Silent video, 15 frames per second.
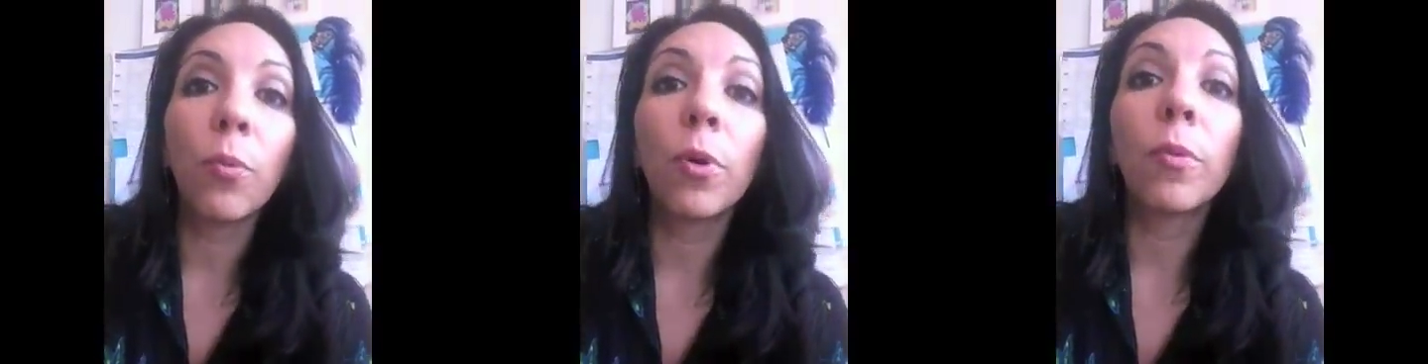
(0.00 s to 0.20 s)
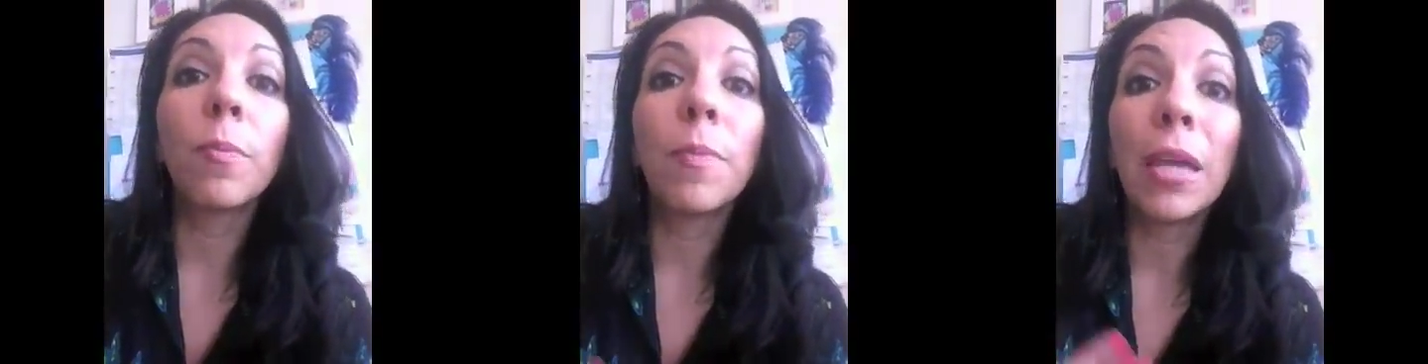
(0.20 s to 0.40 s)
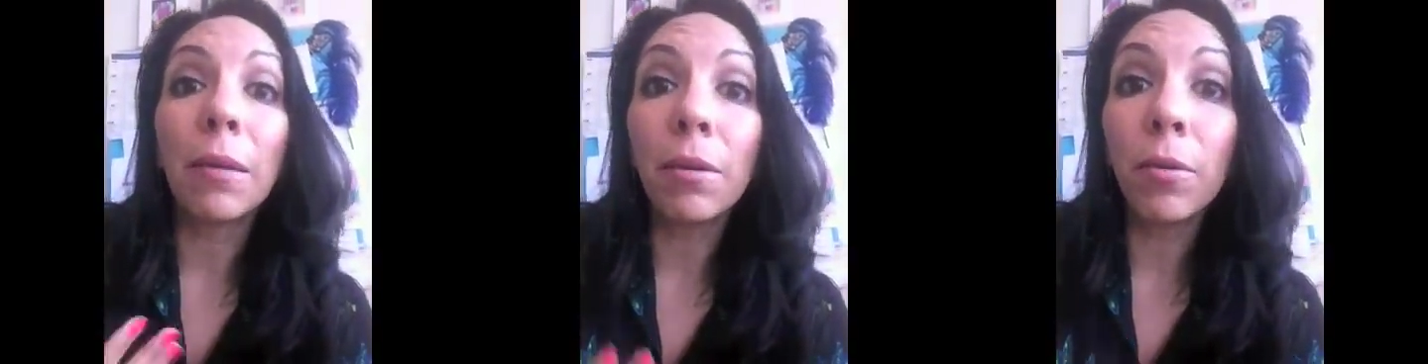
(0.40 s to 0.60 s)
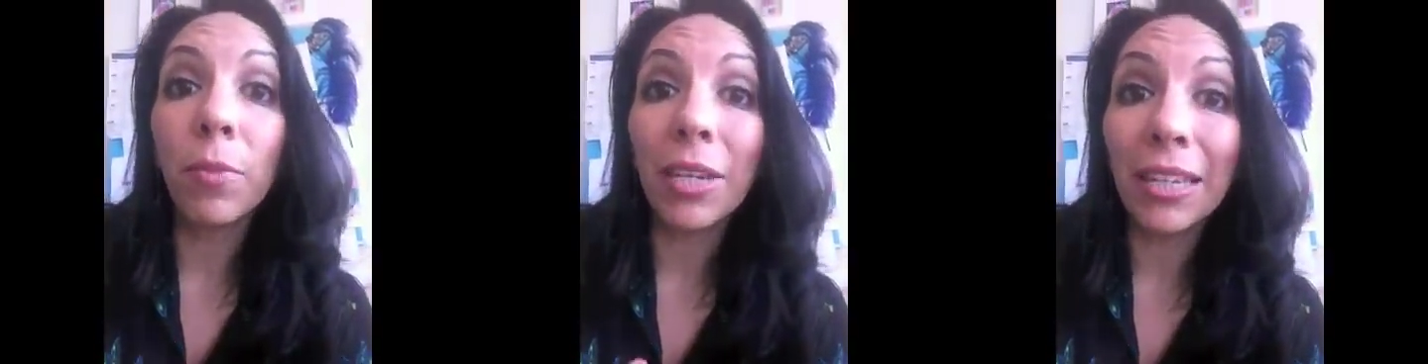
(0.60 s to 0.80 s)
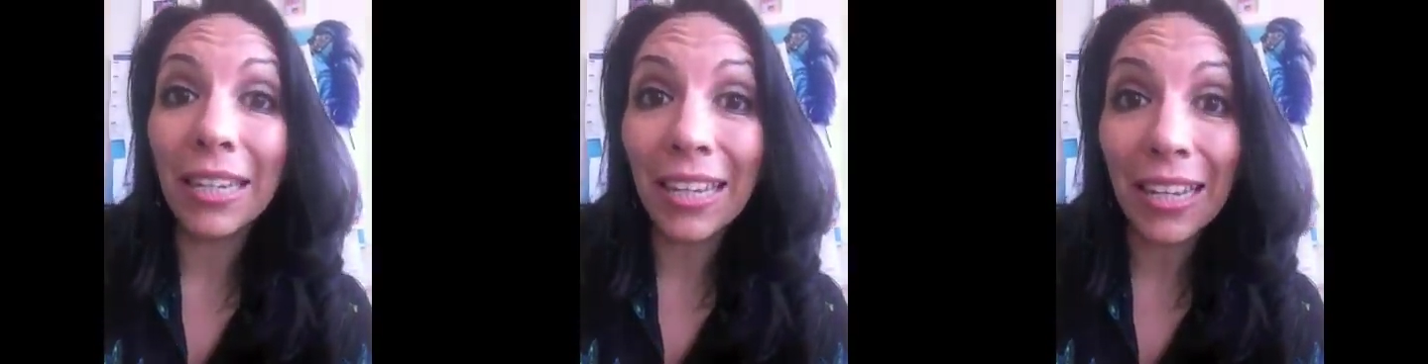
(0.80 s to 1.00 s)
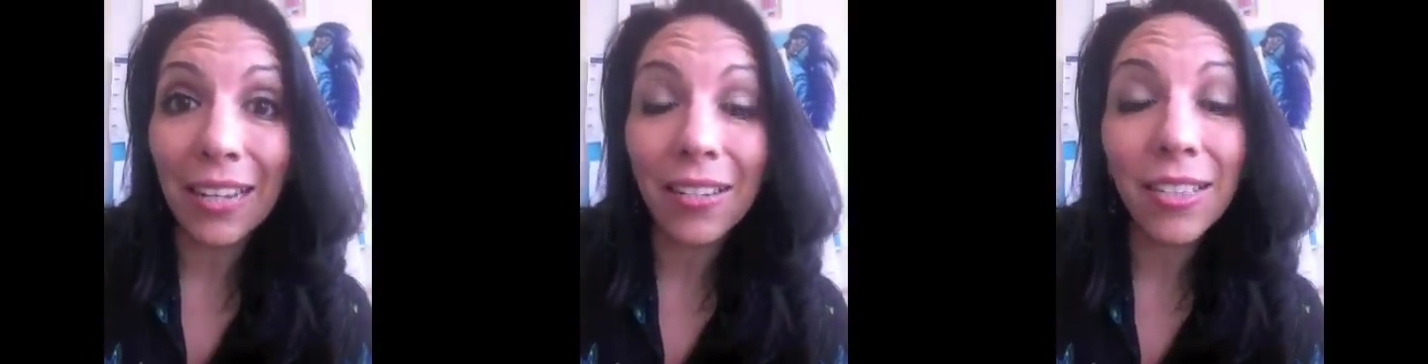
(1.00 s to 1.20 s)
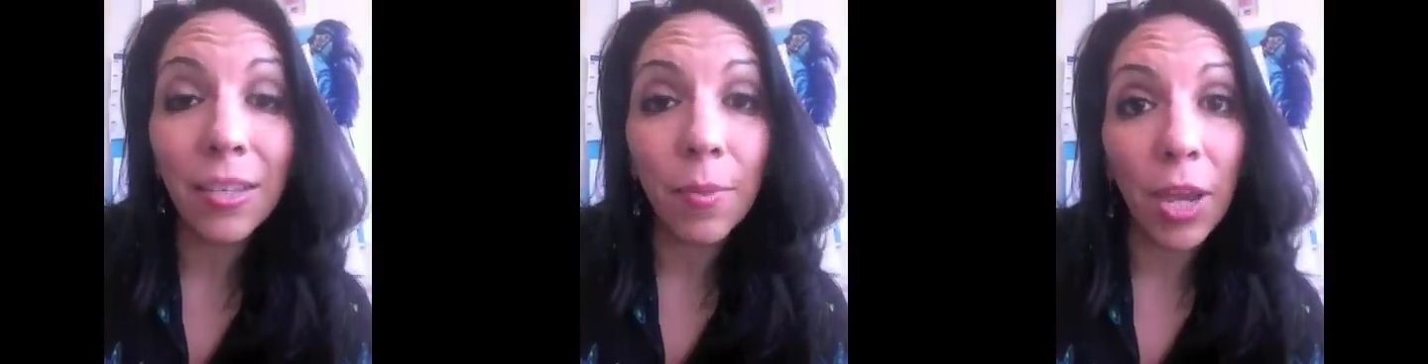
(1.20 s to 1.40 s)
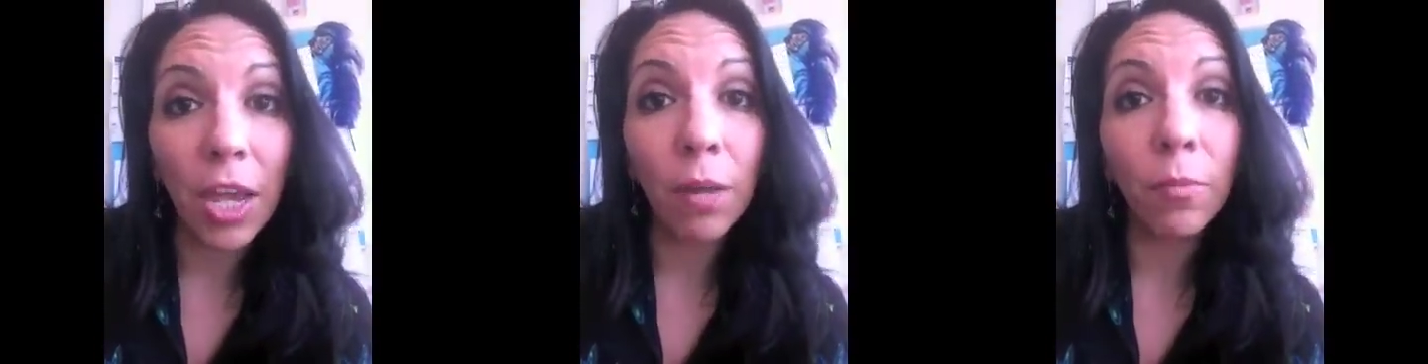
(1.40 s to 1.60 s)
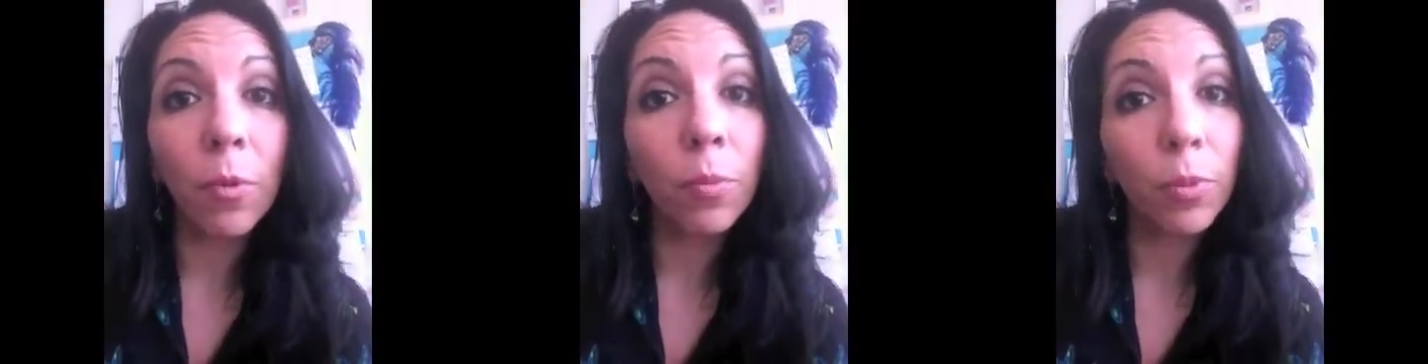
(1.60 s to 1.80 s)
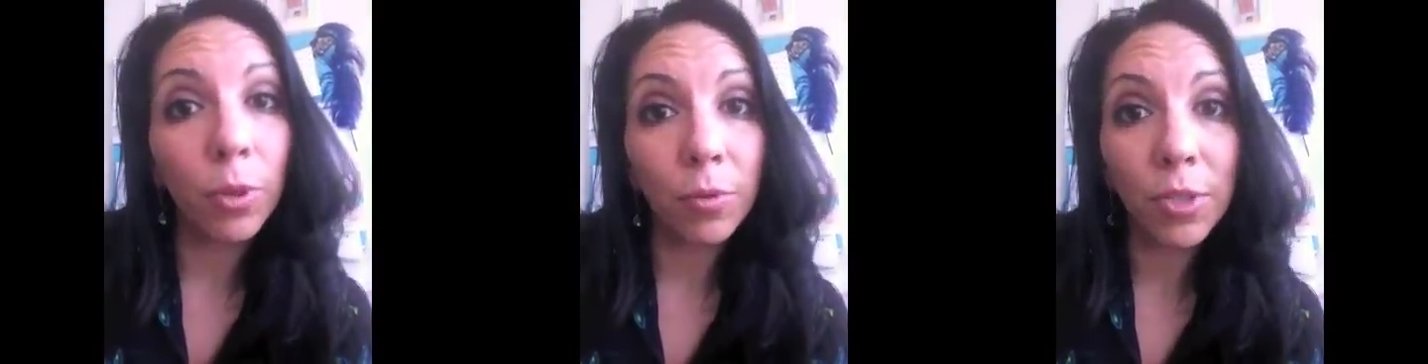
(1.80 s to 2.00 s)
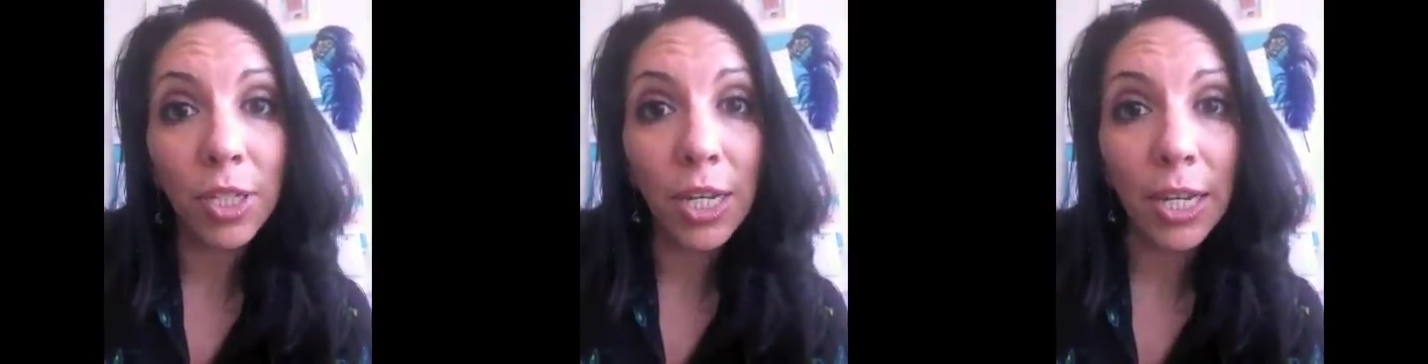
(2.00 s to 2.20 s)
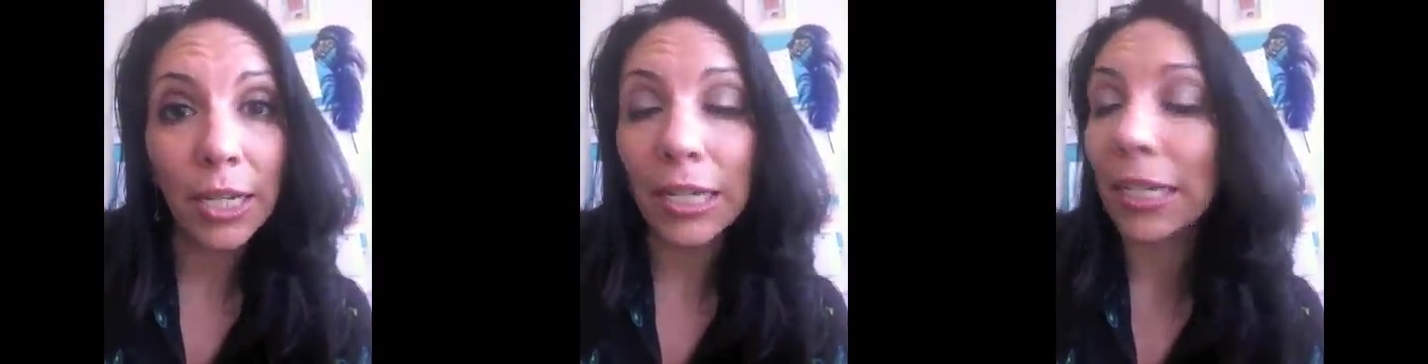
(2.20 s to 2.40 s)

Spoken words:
where maybe we need some animal protein.